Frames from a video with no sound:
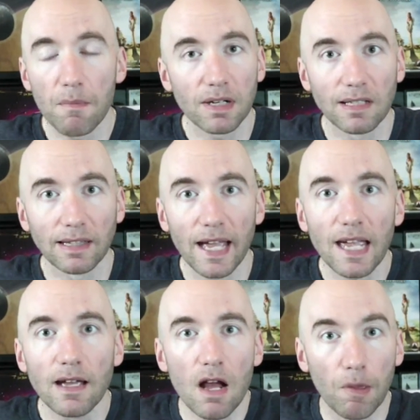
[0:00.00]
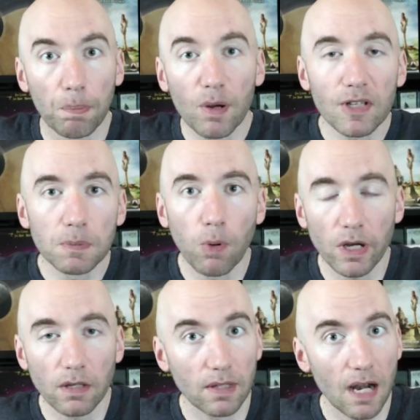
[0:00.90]
I'm going to delay the previous
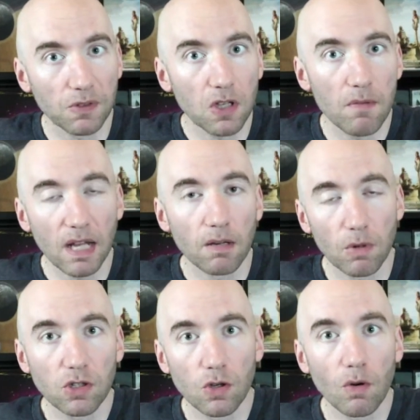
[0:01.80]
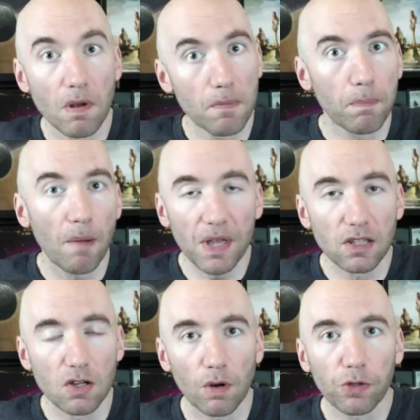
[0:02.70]
point that I was going to make, number two. I'm going to bump that
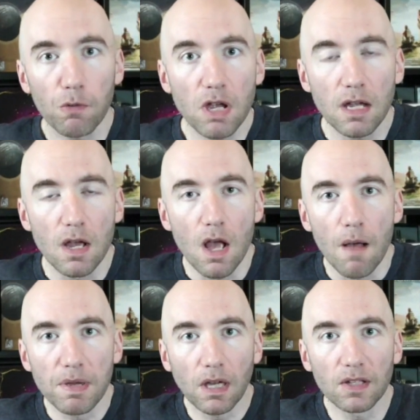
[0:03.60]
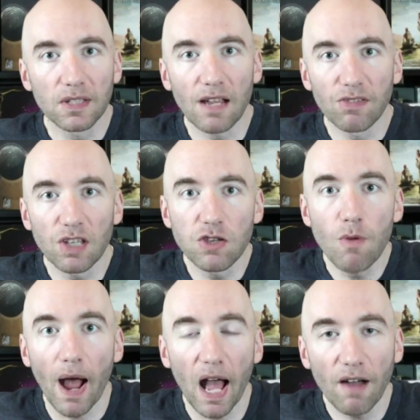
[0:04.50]
to number three because I think you
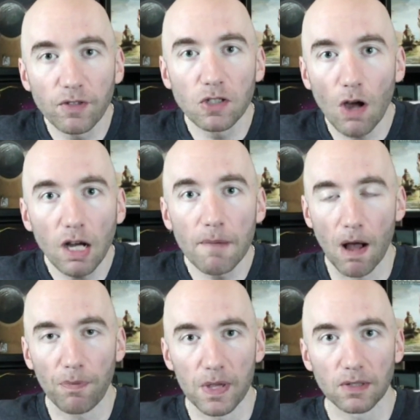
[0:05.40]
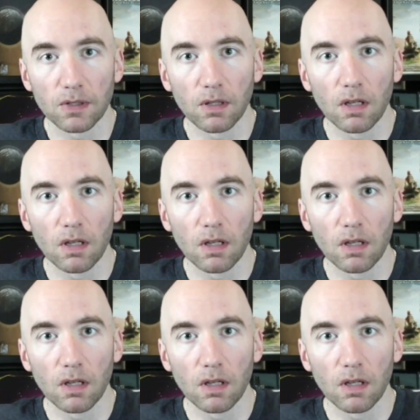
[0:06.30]
have to talk about this.